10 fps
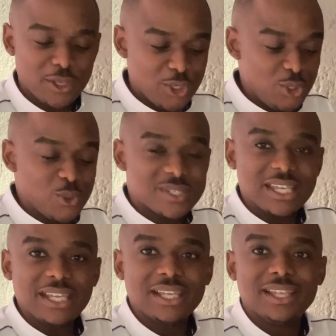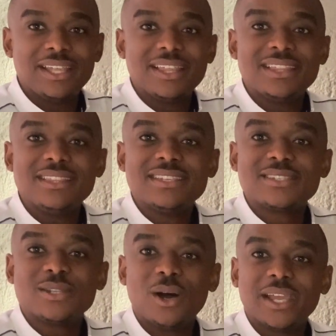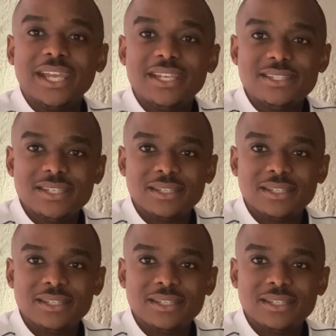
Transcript: using this dark energy.